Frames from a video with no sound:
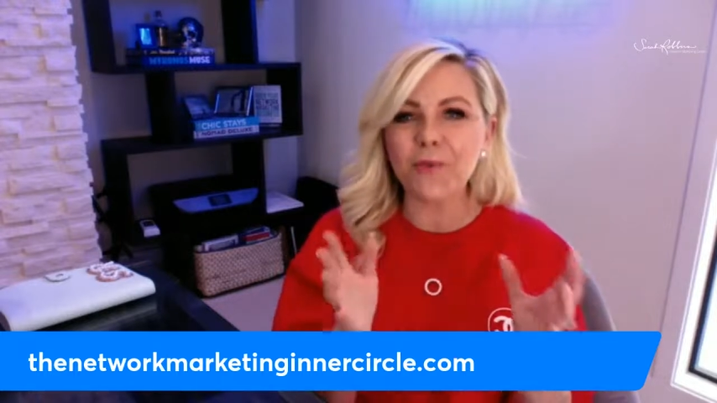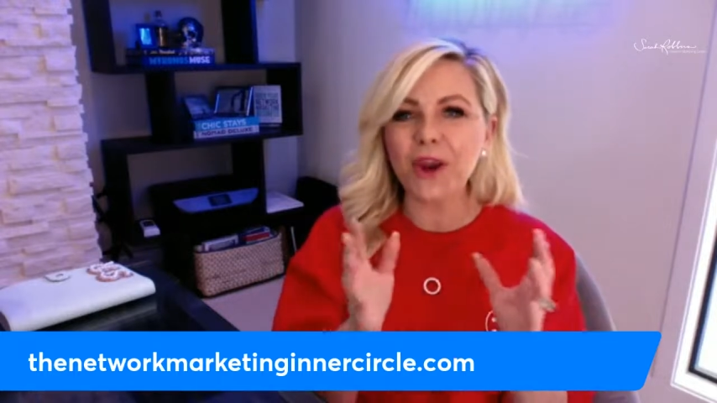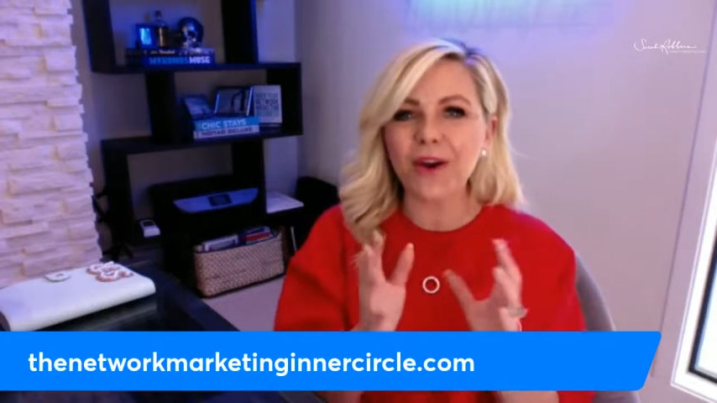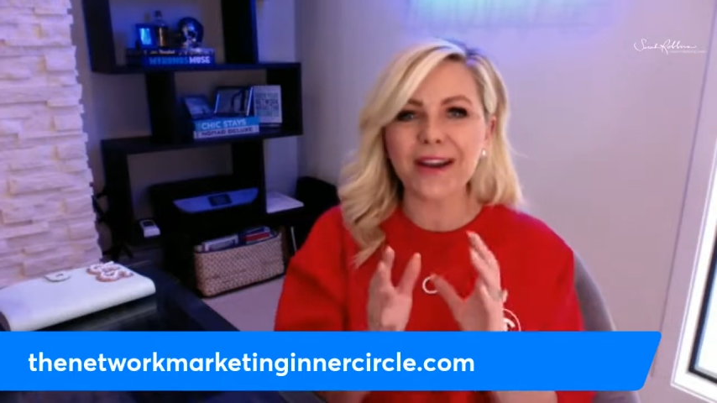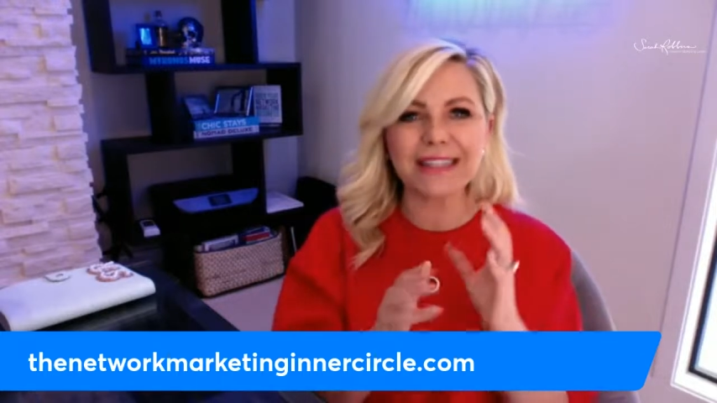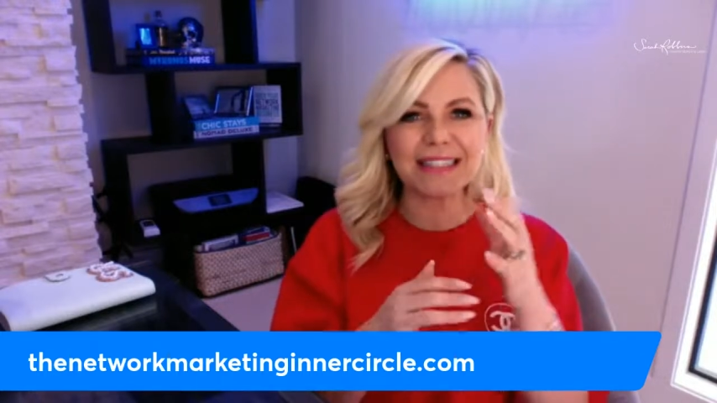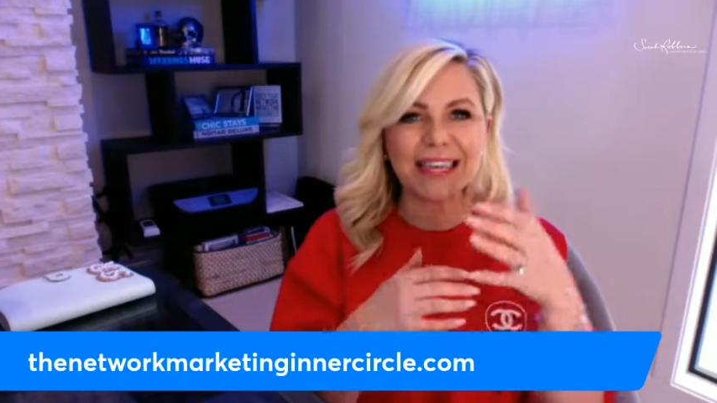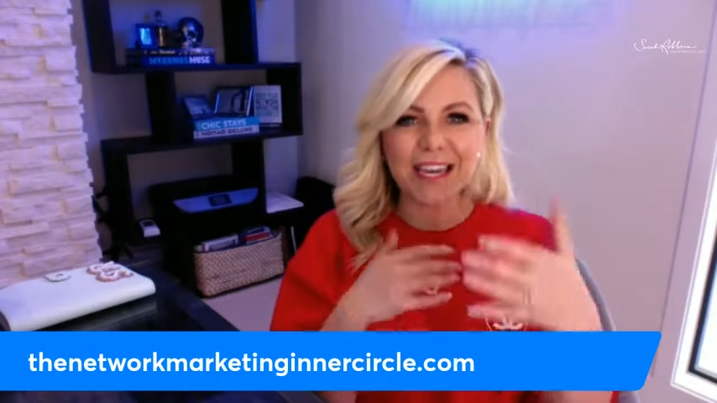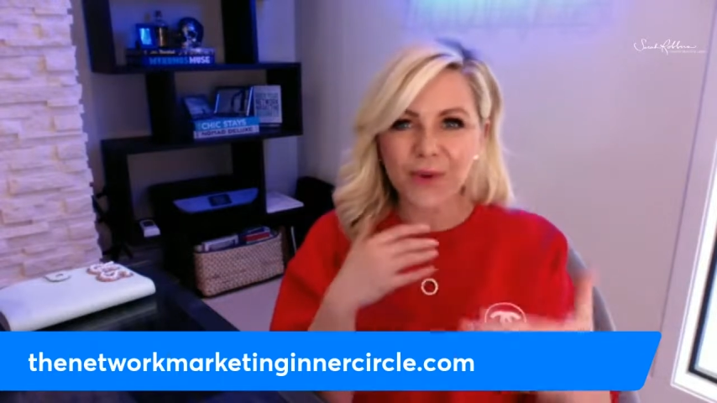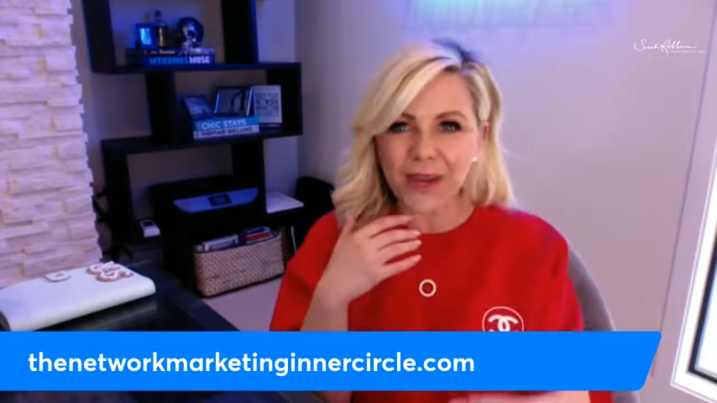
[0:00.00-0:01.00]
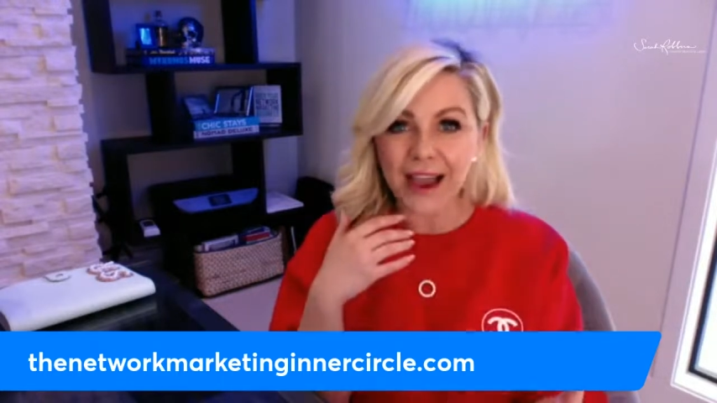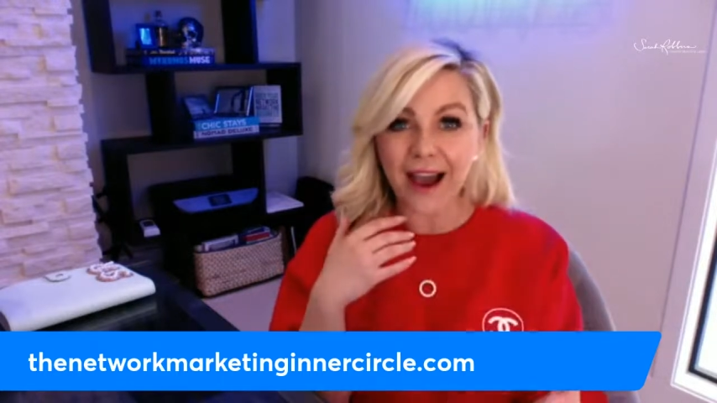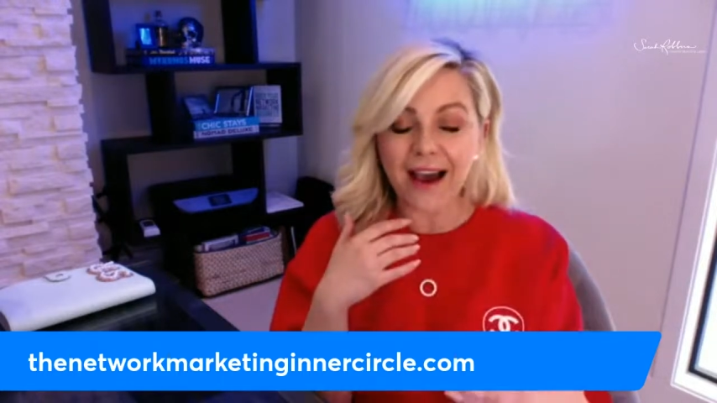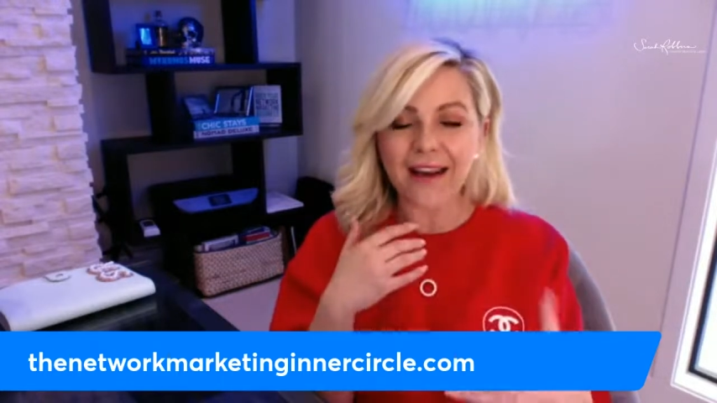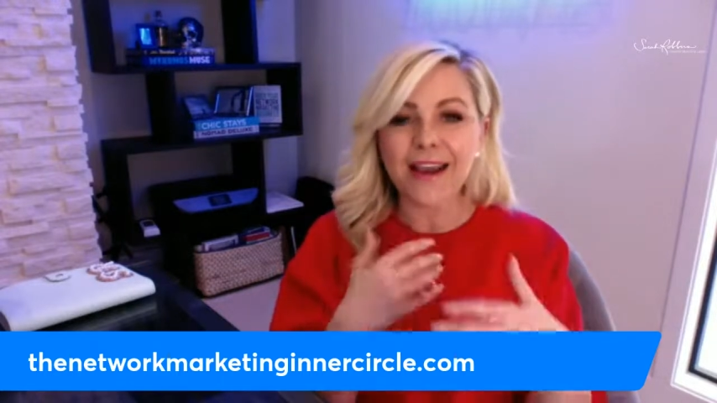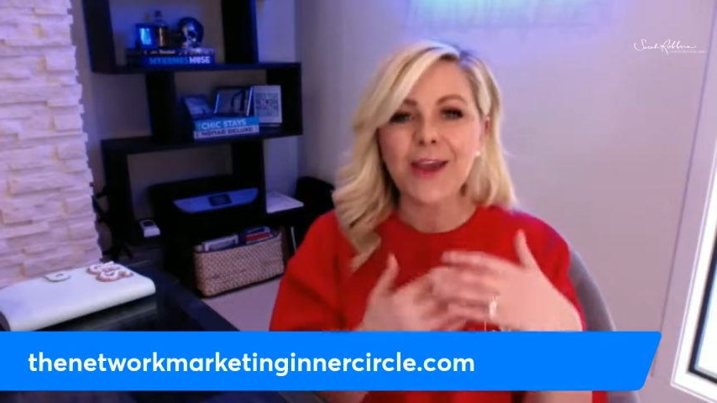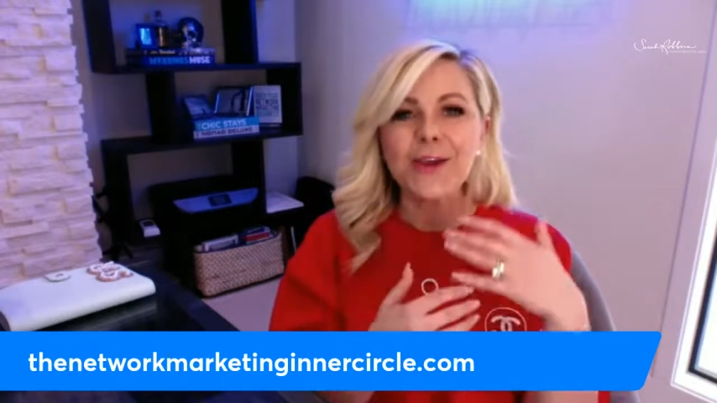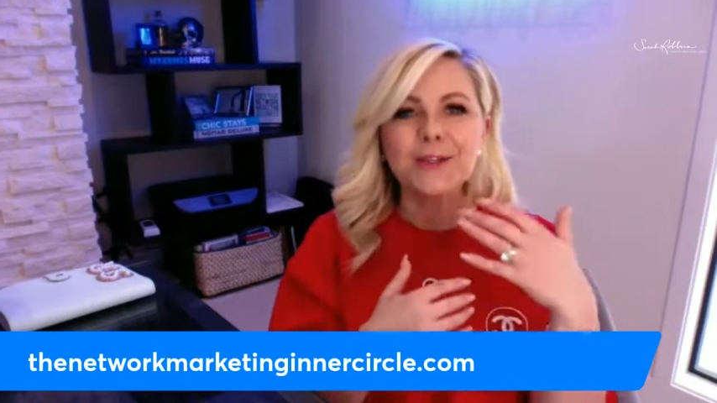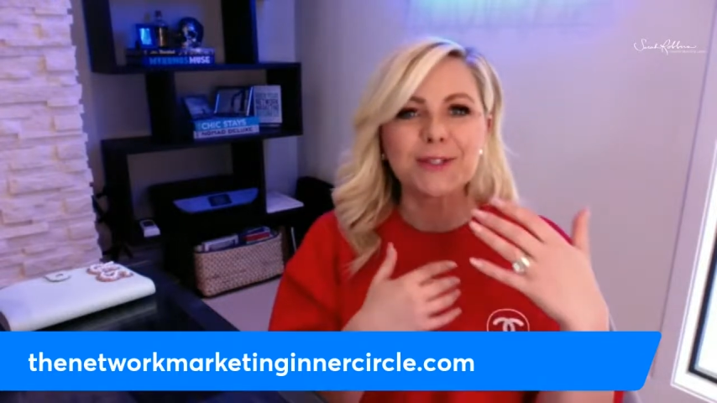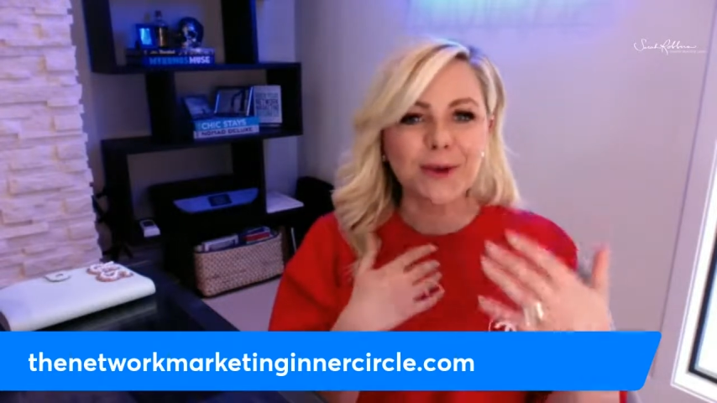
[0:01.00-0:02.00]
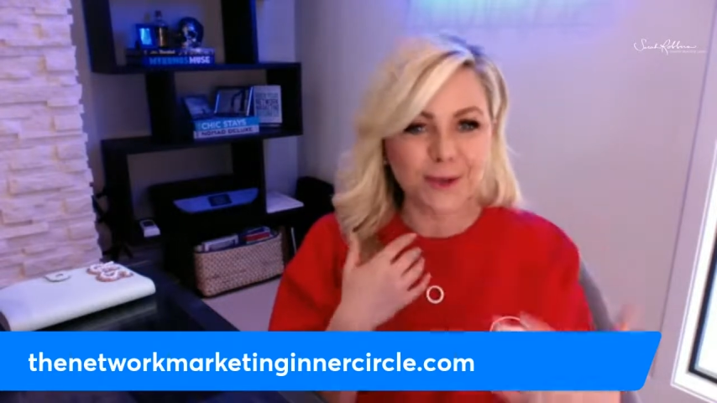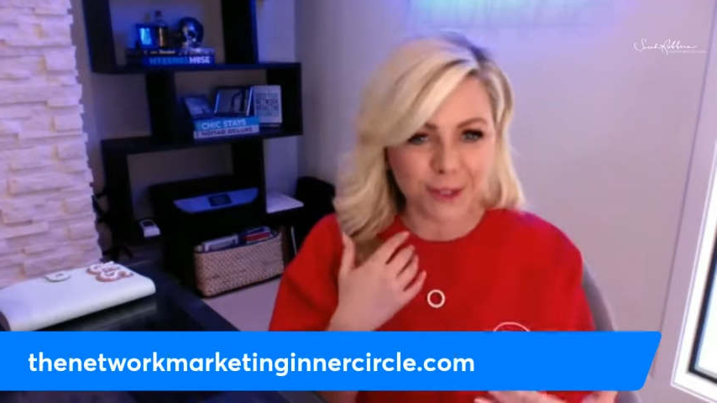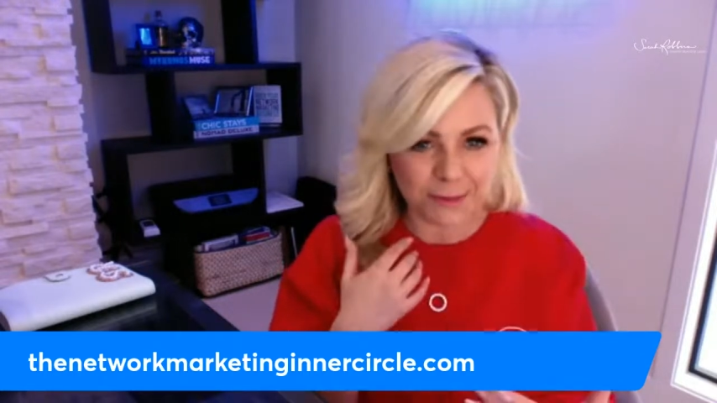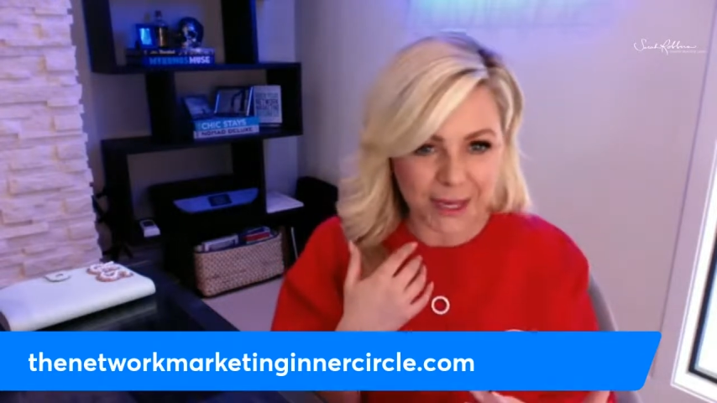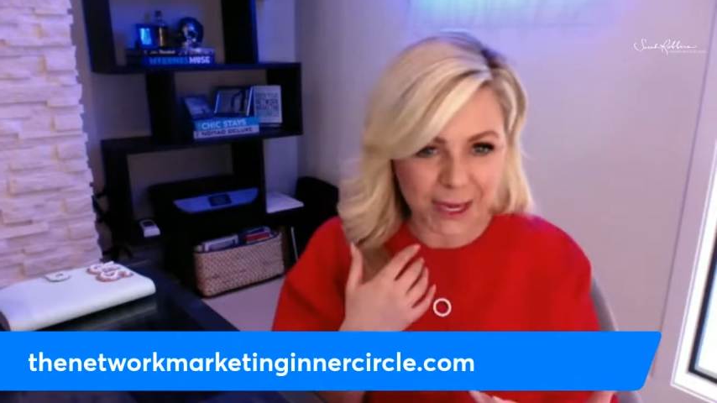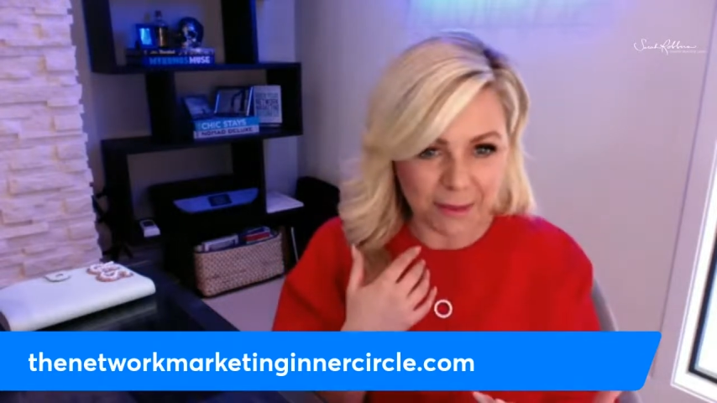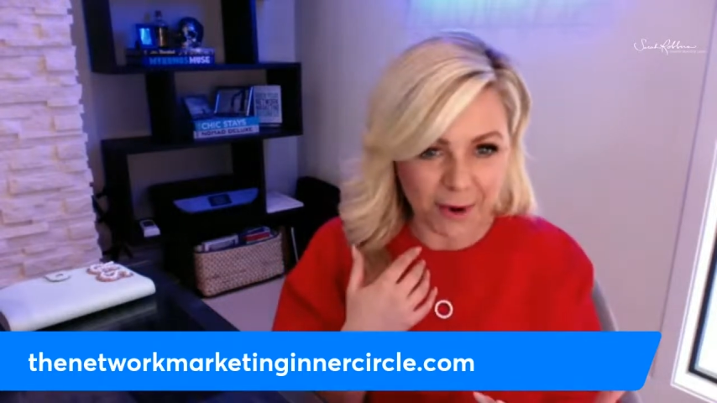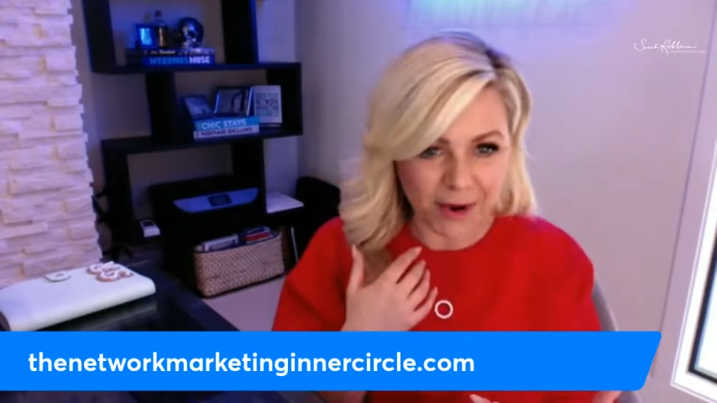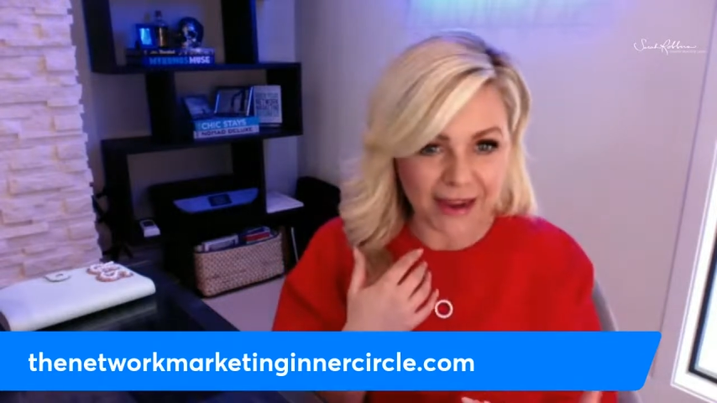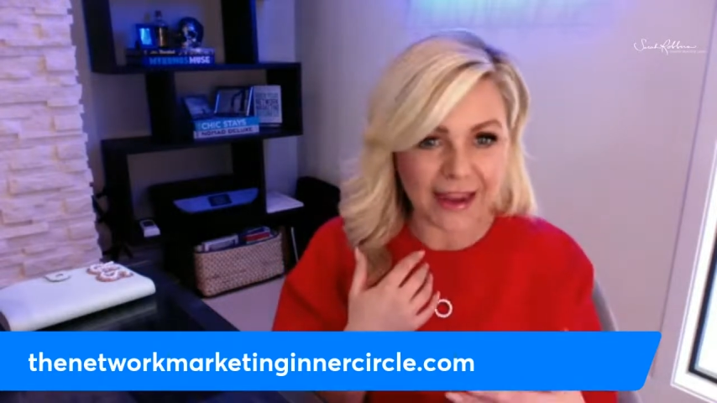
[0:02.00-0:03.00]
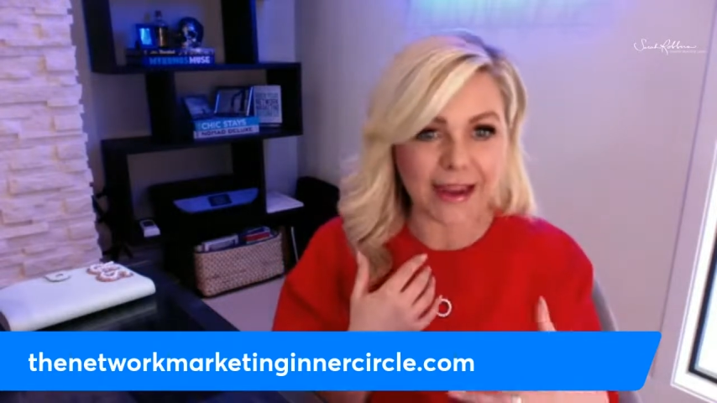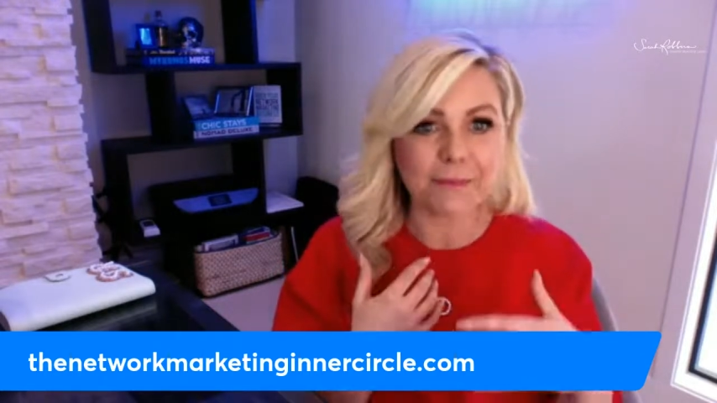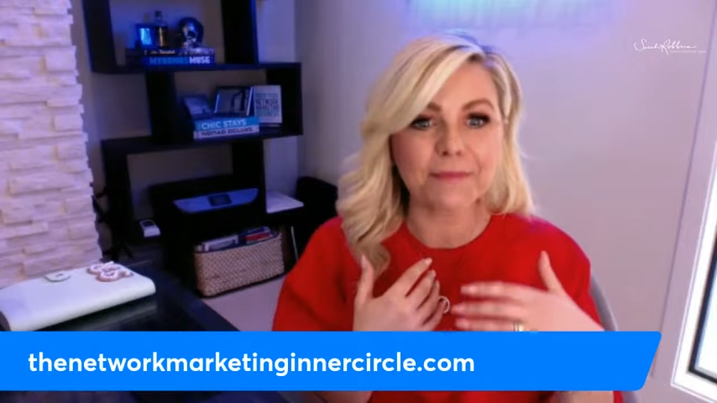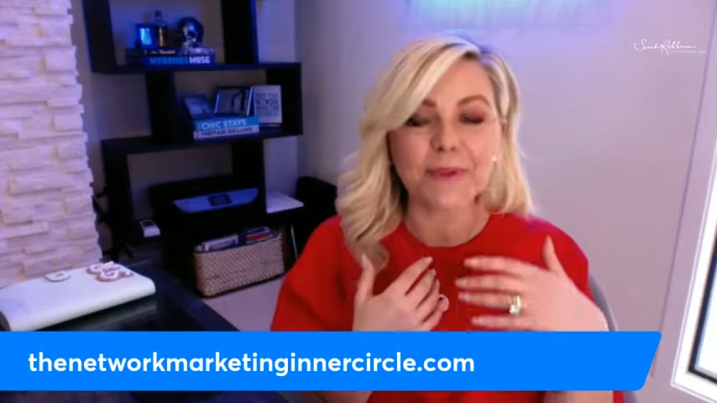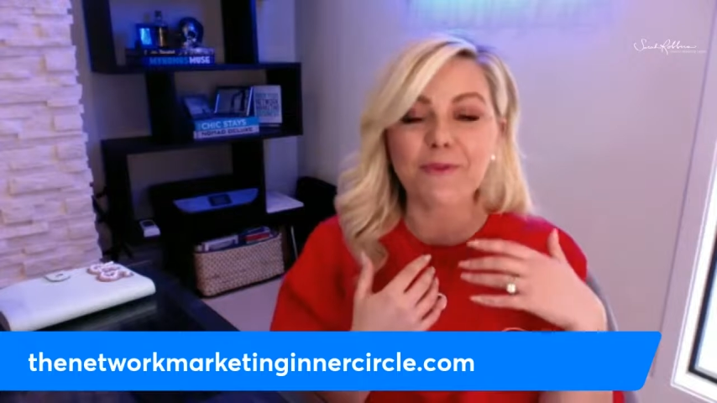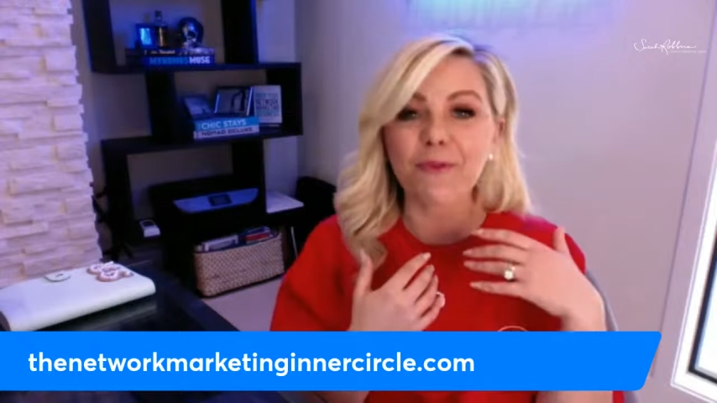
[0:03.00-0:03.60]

We are continuing on social media marketing